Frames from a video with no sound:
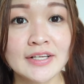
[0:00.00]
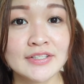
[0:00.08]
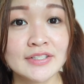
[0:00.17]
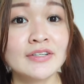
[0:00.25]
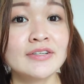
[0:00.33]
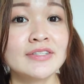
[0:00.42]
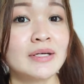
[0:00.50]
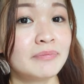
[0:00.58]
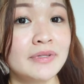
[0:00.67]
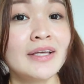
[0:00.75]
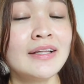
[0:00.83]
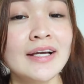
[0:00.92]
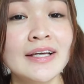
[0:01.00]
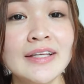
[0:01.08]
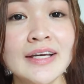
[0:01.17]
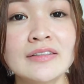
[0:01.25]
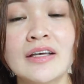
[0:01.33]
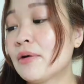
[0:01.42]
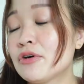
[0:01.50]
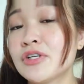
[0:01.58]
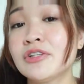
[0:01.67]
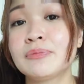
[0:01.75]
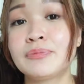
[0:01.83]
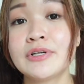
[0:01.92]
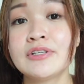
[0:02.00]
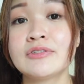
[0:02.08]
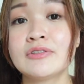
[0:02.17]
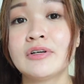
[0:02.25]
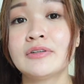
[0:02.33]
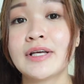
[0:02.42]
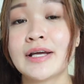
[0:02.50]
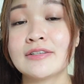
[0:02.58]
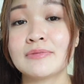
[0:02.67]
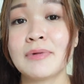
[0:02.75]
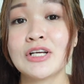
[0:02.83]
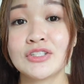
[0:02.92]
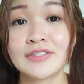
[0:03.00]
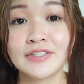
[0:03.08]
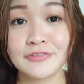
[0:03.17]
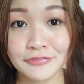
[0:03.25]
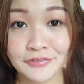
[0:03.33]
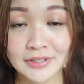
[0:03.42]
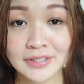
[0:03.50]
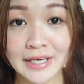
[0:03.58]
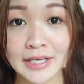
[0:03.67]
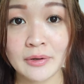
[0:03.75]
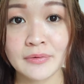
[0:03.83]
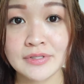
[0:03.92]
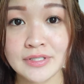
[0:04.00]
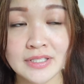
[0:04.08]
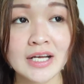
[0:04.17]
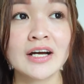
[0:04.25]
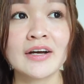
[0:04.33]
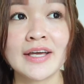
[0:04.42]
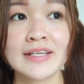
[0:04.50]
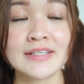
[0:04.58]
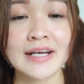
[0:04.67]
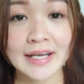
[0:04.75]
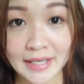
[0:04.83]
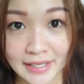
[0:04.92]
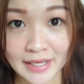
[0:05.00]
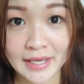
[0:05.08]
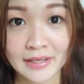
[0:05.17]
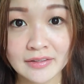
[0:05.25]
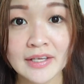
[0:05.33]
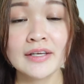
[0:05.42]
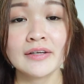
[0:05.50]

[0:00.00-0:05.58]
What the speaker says: So something like that, I will try to brainstorm as much different type of style as I can.